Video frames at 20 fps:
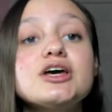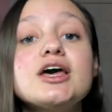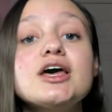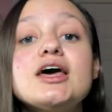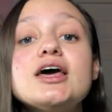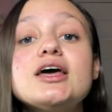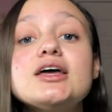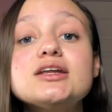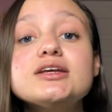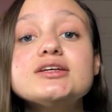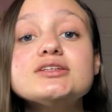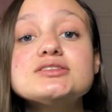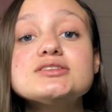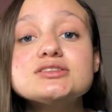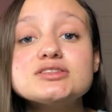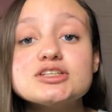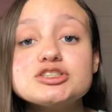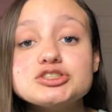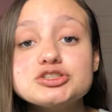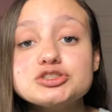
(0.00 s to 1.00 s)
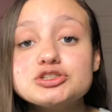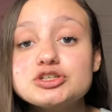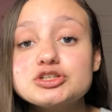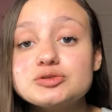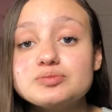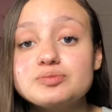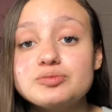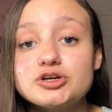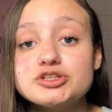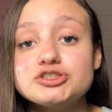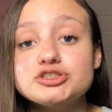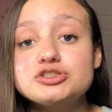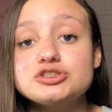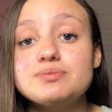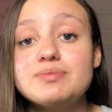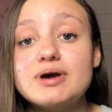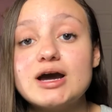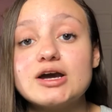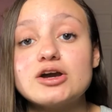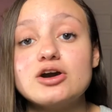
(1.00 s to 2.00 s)
It is such a good brush to
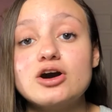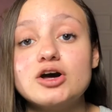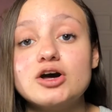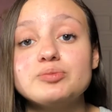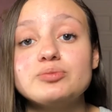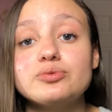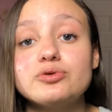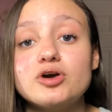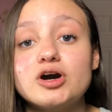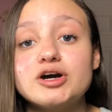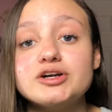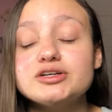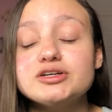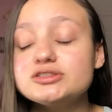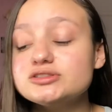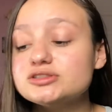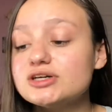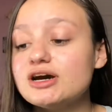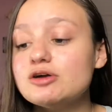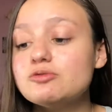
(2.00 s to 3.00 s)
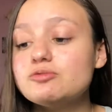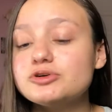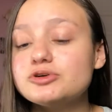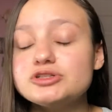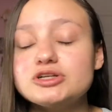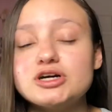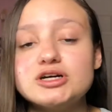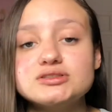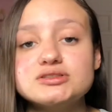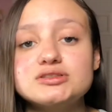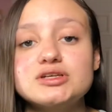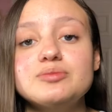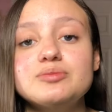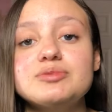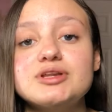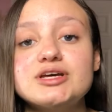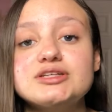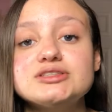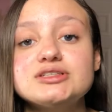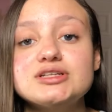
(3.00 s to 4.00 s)
pack on product. I would not say
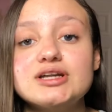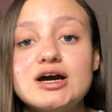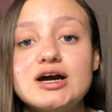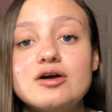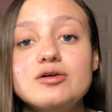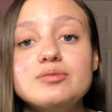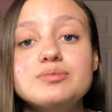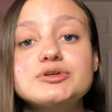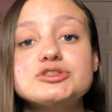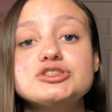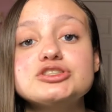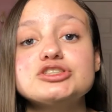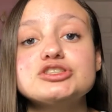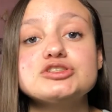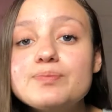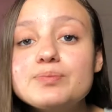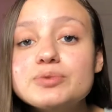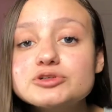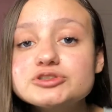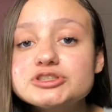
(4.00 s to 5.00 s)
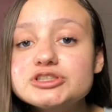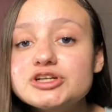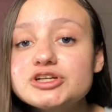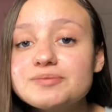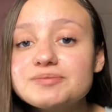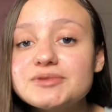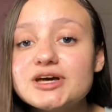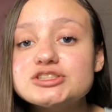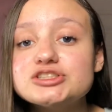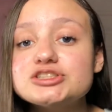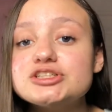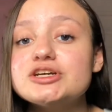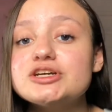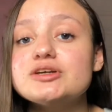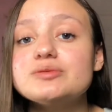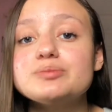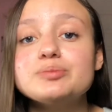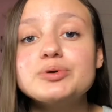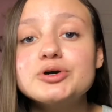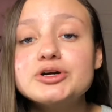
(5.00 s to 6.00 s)
blending out, but just building up that
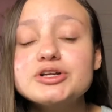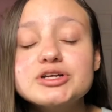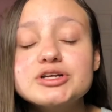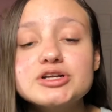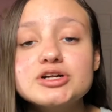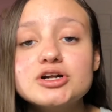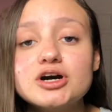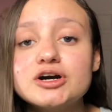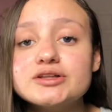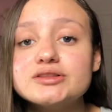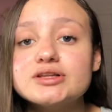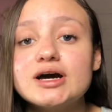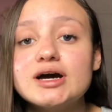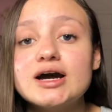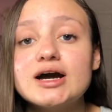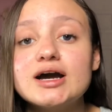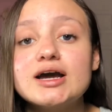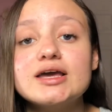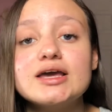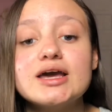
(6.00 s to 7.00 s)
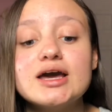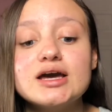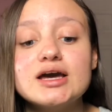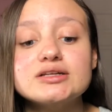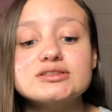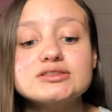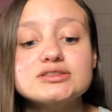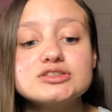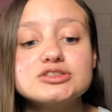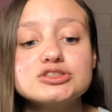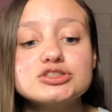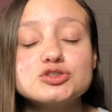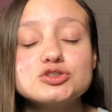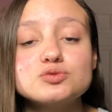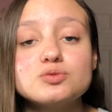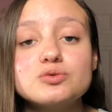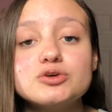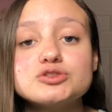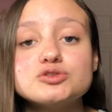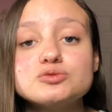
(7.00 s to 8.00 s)
shade, putting it on the eye, and it just
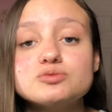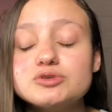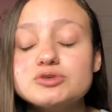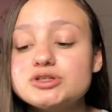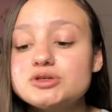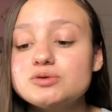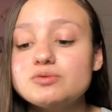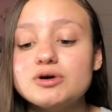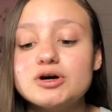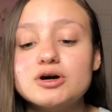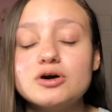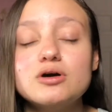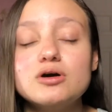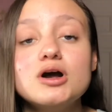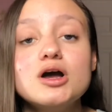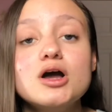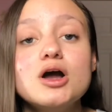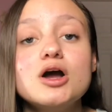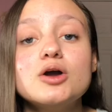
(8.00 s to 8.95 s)
works really well.